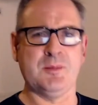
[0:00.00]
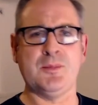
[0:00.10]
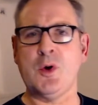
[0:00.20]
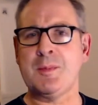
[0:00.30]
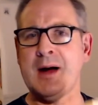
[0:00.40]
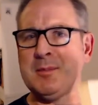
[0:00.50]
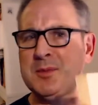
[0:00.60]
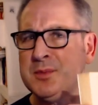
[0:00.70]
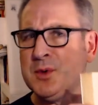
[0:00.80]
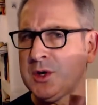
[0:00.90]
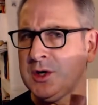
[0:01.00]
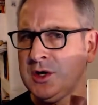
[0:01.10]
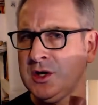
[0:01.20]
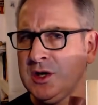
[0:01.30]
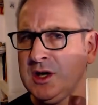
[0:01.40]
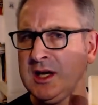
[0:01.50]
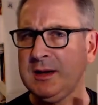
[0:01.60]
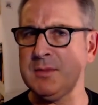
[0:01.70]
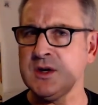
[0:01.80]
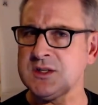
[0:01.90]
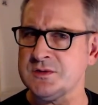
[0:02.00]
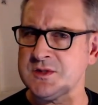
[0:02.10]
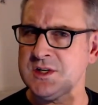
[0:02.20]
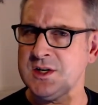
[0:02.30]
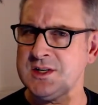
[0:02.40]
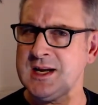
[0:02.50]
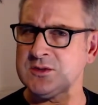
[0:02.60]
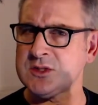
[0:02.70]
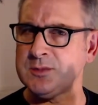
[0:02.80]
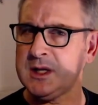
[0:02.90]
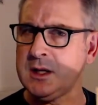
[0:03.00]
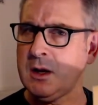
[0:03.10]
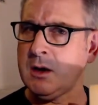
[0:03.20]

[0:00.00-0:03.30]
pop-up book it might have turned out to be.